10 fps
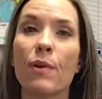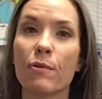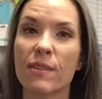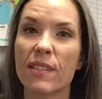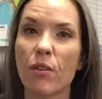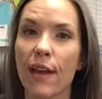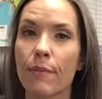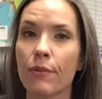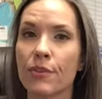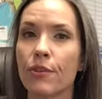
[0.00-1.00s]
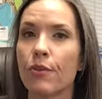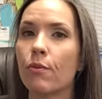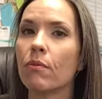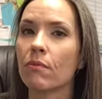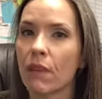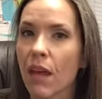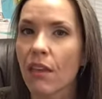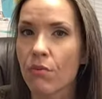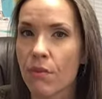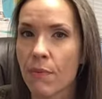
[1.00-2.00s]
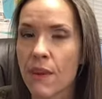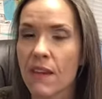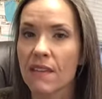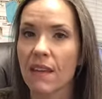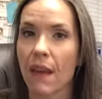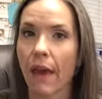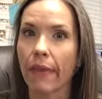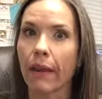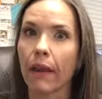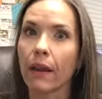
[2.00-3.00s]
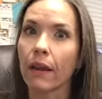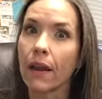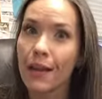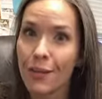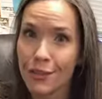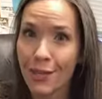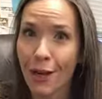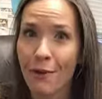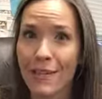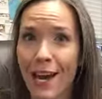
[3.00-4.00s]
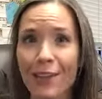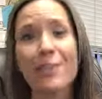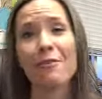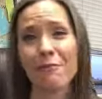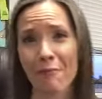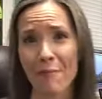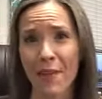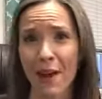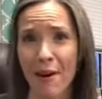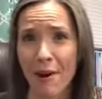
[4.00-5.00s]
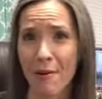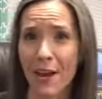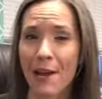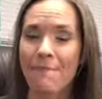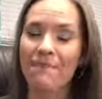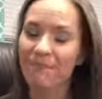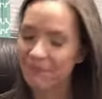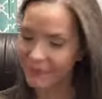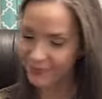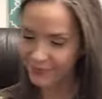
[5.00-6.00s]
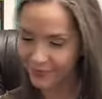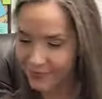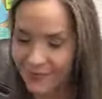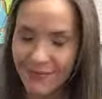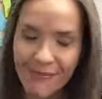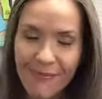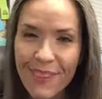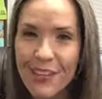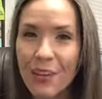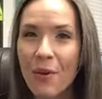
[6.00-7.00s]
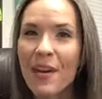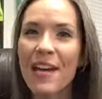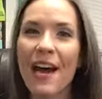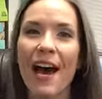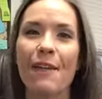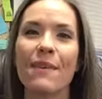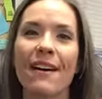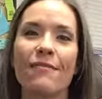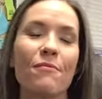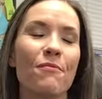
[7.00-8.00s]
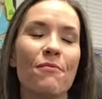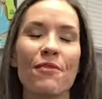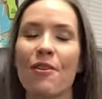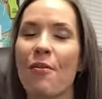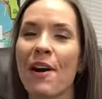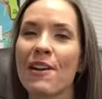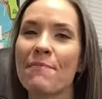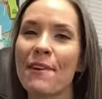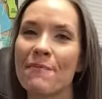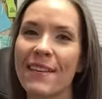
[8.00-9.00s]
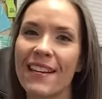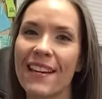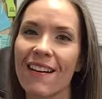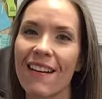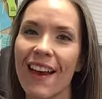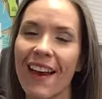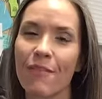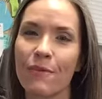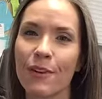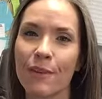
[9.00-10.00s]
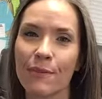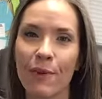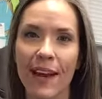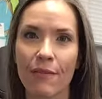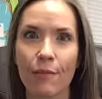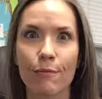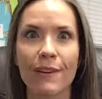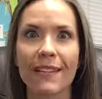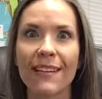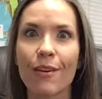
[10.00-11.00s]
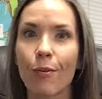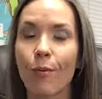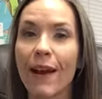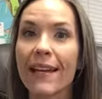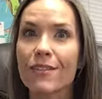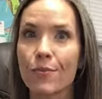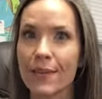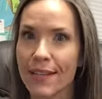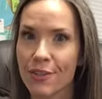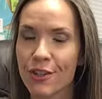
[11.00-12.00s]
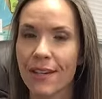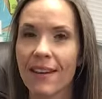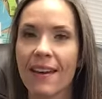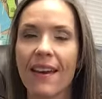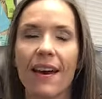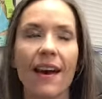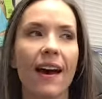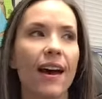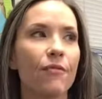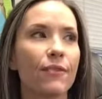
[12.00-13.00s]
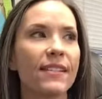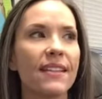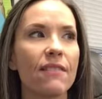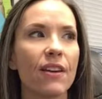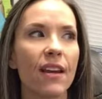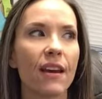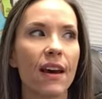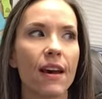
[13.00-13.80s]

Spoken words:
we were still able to get through the piece, and then it continues to go downhill from there, okay? So the choir department here at Williams, we have a really great tradition of receiving